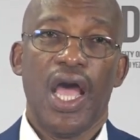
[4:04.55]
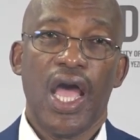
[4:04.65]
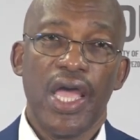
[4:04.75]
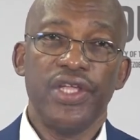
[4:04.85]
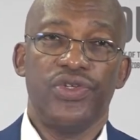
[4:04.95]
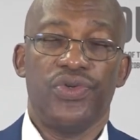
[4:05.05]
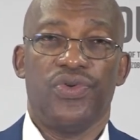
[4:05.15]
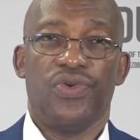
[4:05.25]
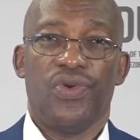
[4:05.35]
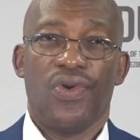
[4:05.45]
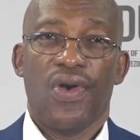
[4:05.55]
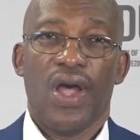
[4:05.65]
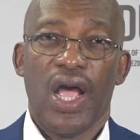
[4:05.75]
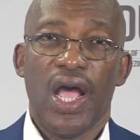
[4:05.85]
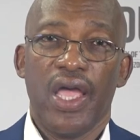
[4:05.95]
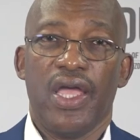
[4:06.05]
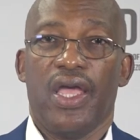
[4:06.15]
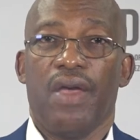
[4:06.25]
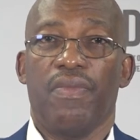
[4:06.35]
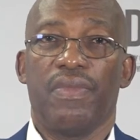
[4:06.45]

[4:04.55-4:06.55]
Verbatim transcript: I do, I am,